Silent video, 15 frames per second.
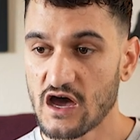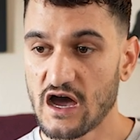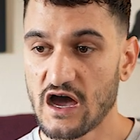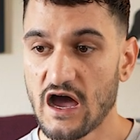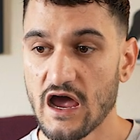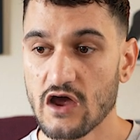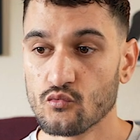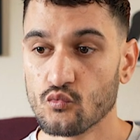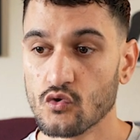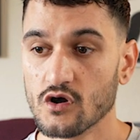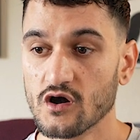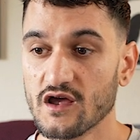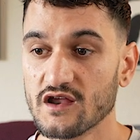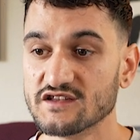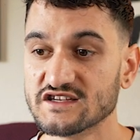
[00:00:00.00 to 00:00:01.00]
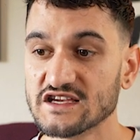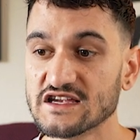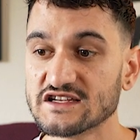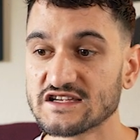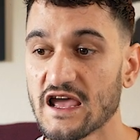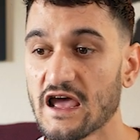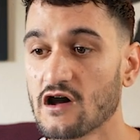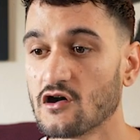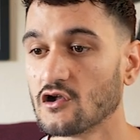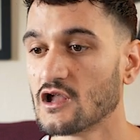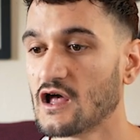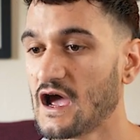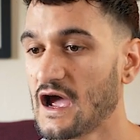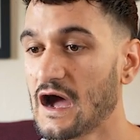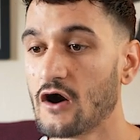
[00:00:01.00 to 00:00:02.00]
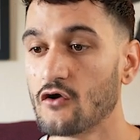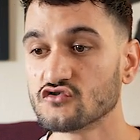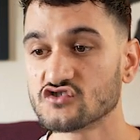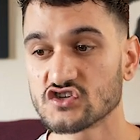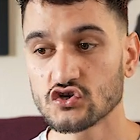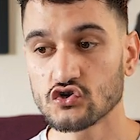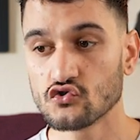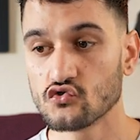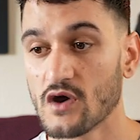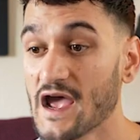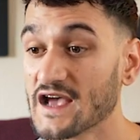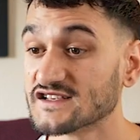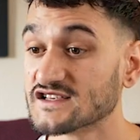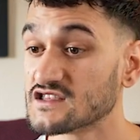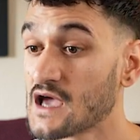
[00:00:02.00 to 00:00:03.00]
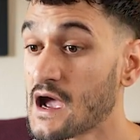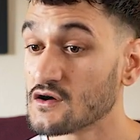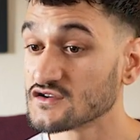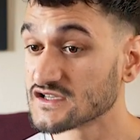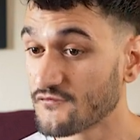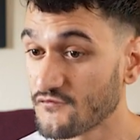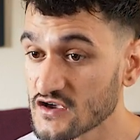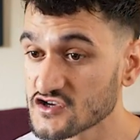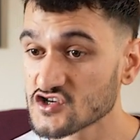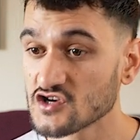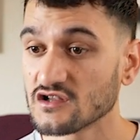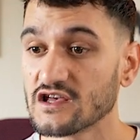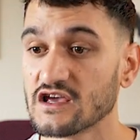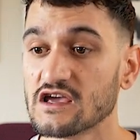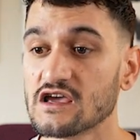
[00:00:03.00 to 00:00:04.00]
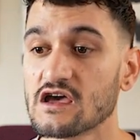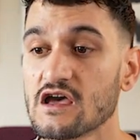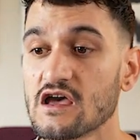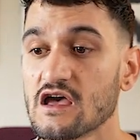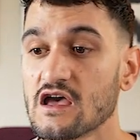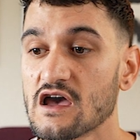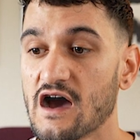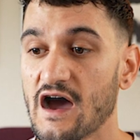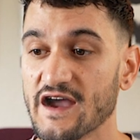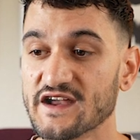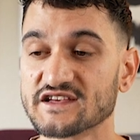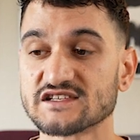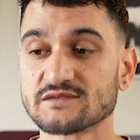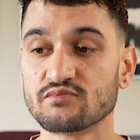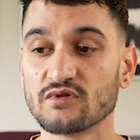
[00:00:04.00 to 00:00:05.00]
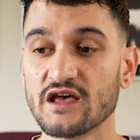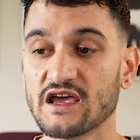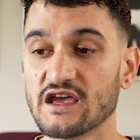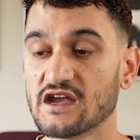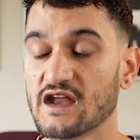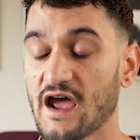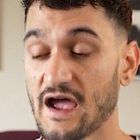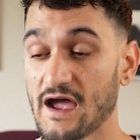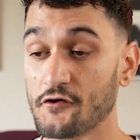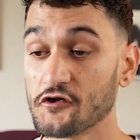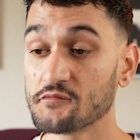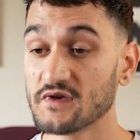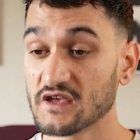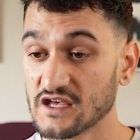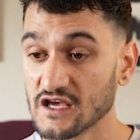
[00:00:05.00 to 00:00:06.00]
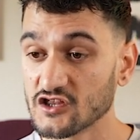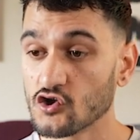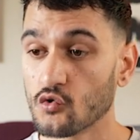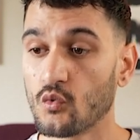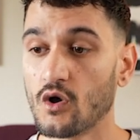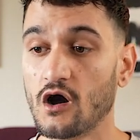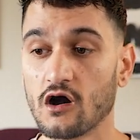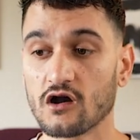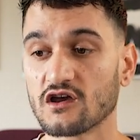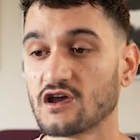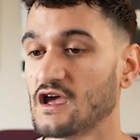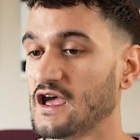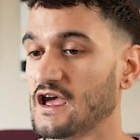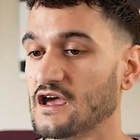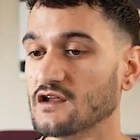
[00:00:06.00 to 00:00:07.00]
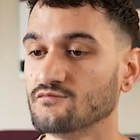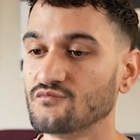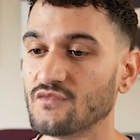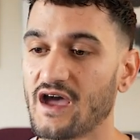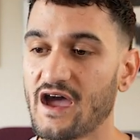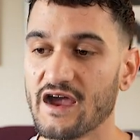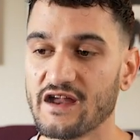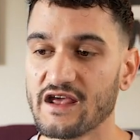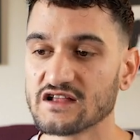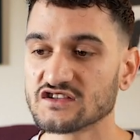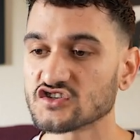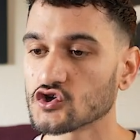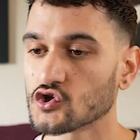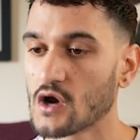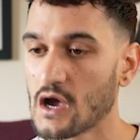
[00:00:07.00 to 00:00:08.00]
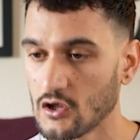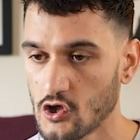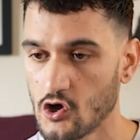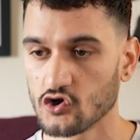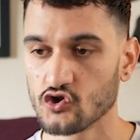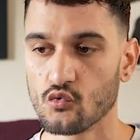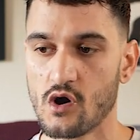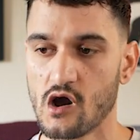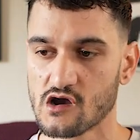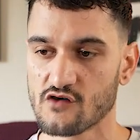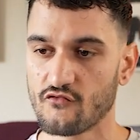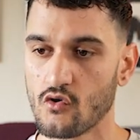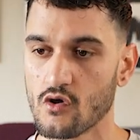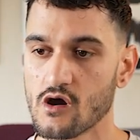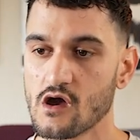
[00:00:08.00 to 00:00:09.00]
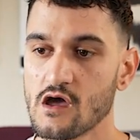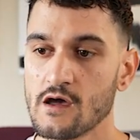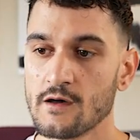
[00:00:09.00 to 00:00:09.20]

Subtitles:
I would detail how to exit the house efficiently. I'd explain how to begin the walk, and I'd answer how long to walk for.